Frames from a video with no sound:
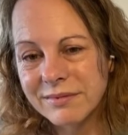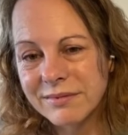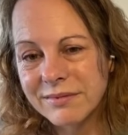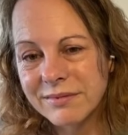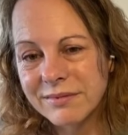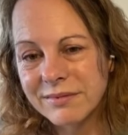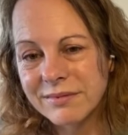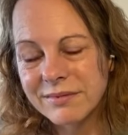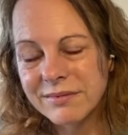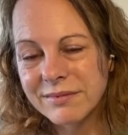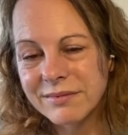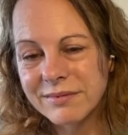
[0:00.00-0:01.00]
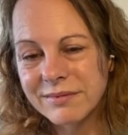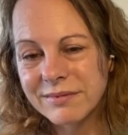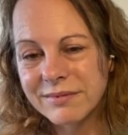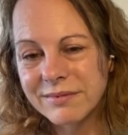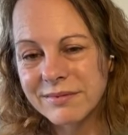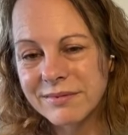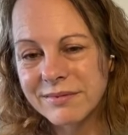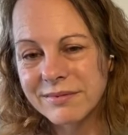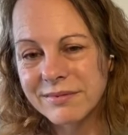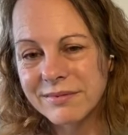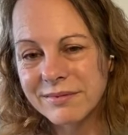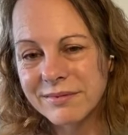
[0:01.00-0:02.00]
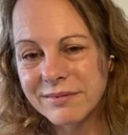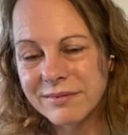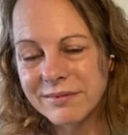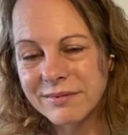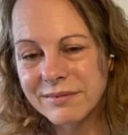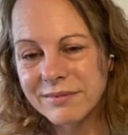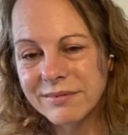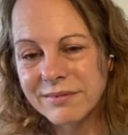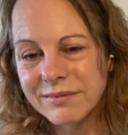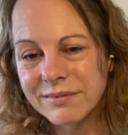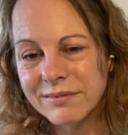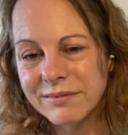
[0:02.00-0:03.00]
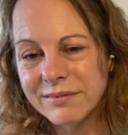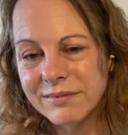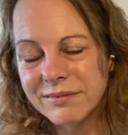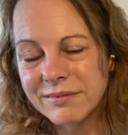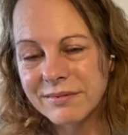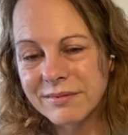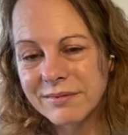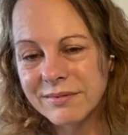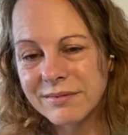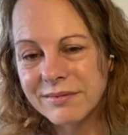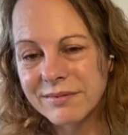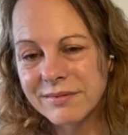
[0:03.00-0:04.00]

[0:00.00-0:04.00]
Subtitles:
(silent)